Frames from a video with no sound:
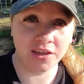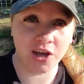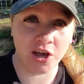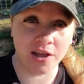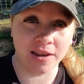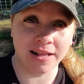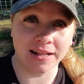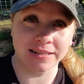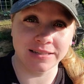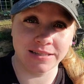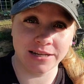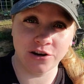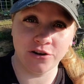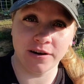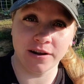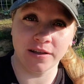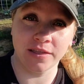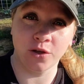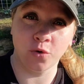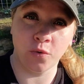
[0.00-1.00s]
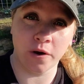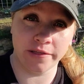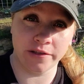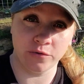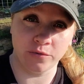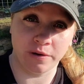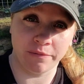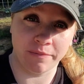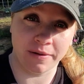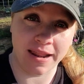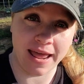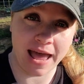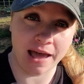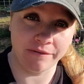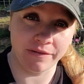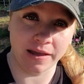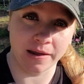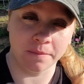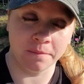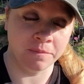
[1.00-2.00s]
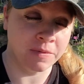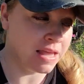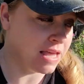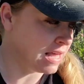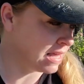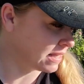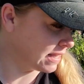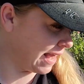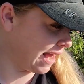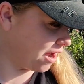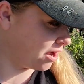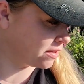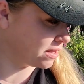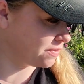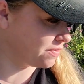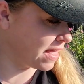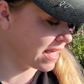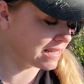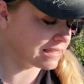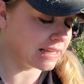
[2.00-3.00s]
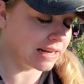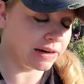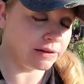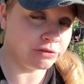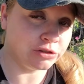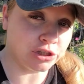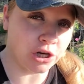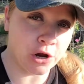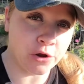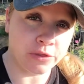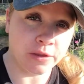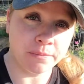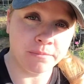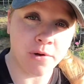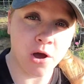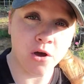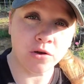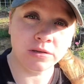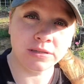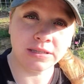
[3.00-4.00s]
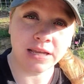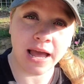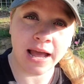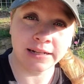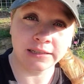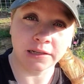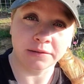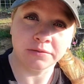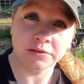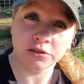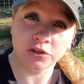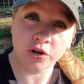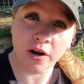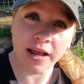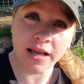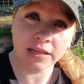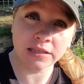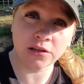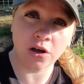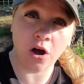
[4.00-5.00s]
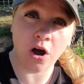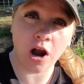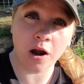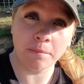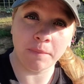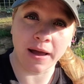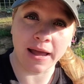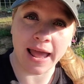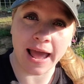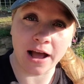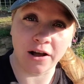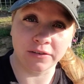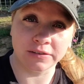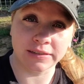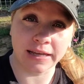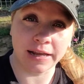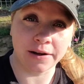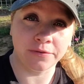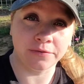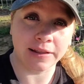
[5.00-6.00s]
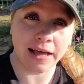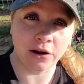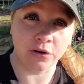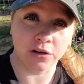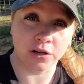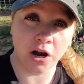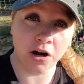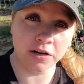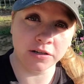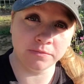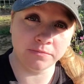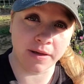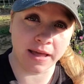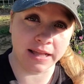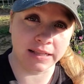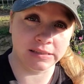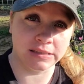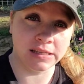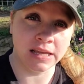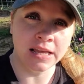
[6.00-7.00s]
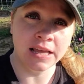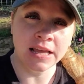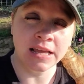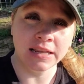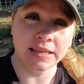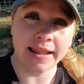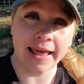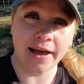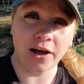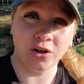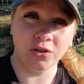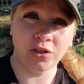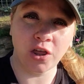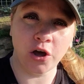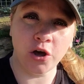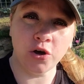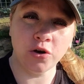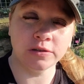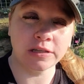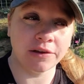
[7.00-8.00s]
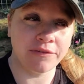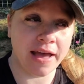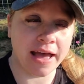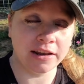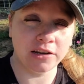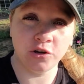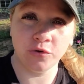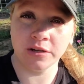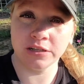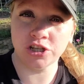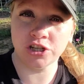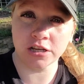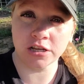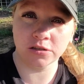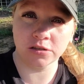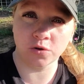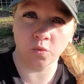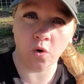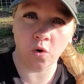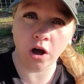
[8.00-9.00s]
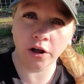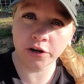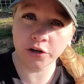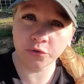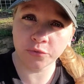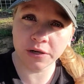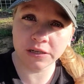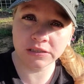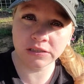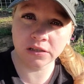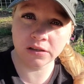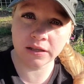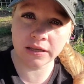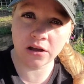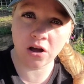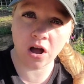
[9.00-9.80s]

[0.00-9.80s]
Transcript: good considering the weather we've been having. Now, the things that have shown the most signs of stress are my outside flower garden beds. Now, those I've had to adjust the water recently